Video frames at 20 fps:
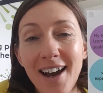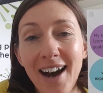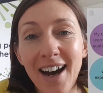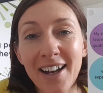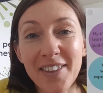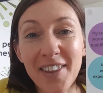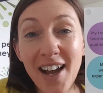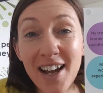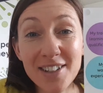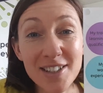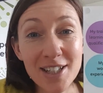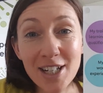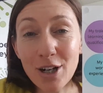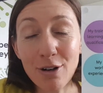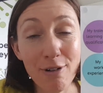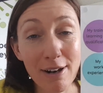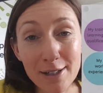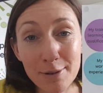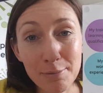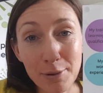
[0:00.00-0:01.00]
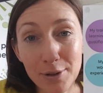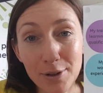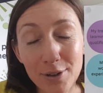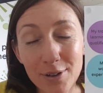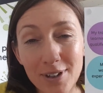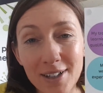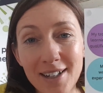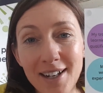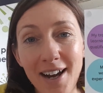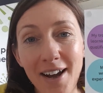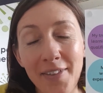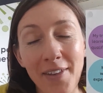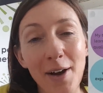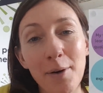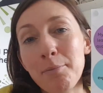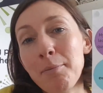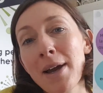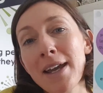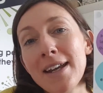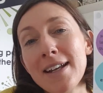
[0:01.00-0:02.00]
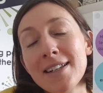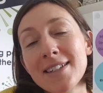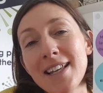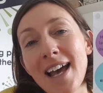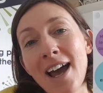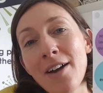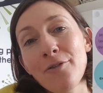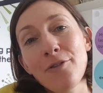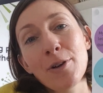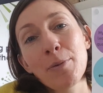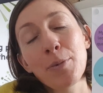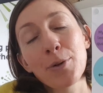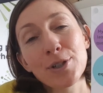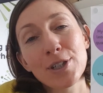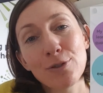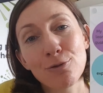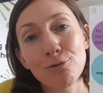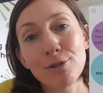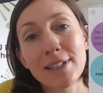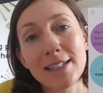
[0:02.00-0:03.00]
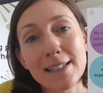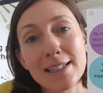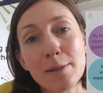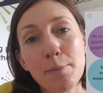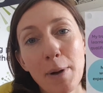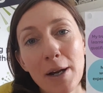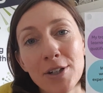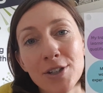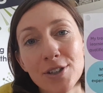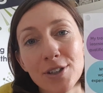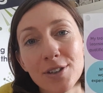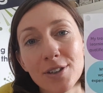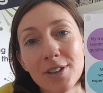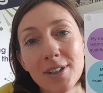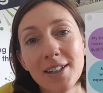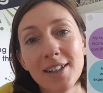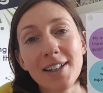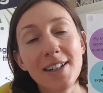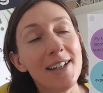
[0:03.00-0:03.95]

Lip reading: And that's incredible. And that makes everybody really special.